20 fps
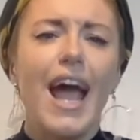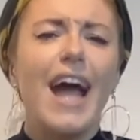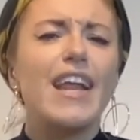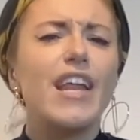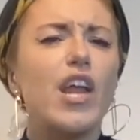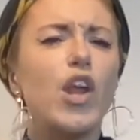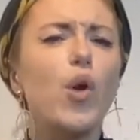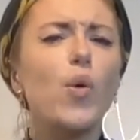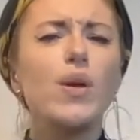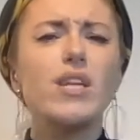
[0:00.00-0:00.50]
And
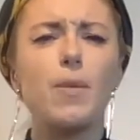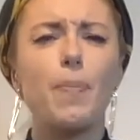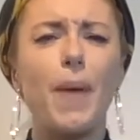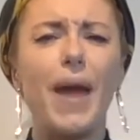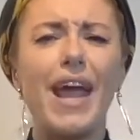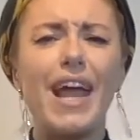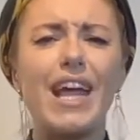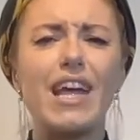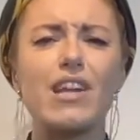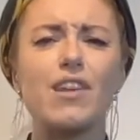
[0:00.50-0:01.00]
I know he's a
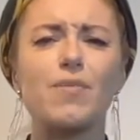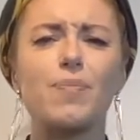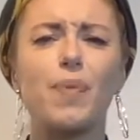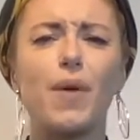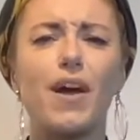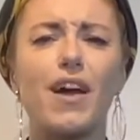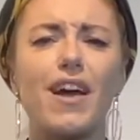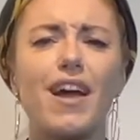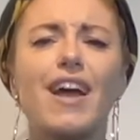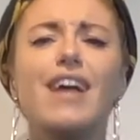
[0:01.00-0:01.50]
pain,
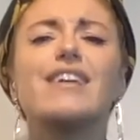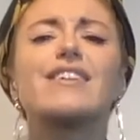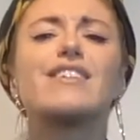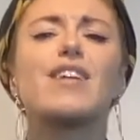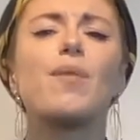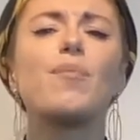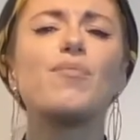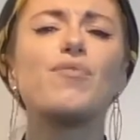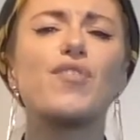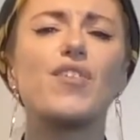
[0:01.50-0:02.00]
but
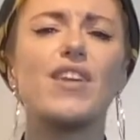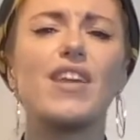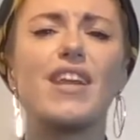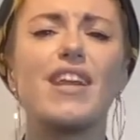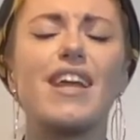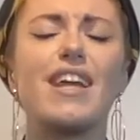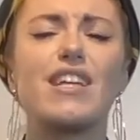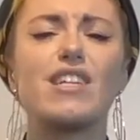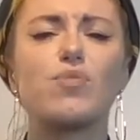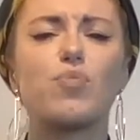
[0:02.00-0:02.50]
something
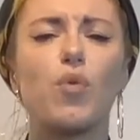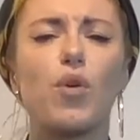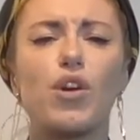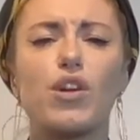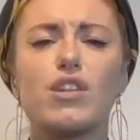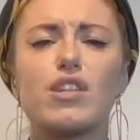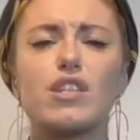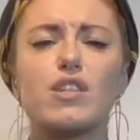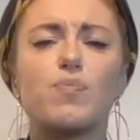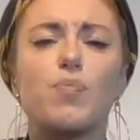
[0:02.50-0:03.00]
in his
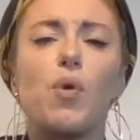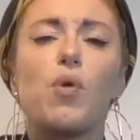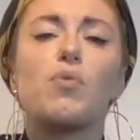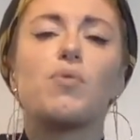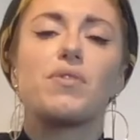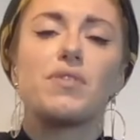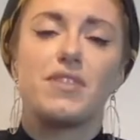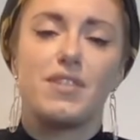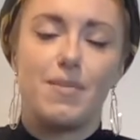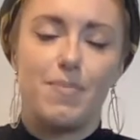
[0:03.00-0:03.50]
words
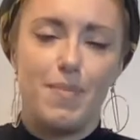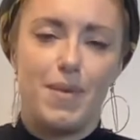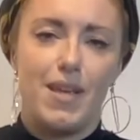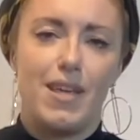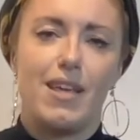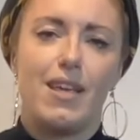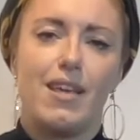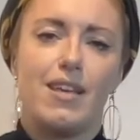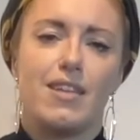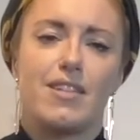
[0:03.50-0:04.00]
spoke to
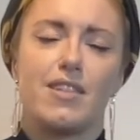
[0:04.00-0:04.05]
me.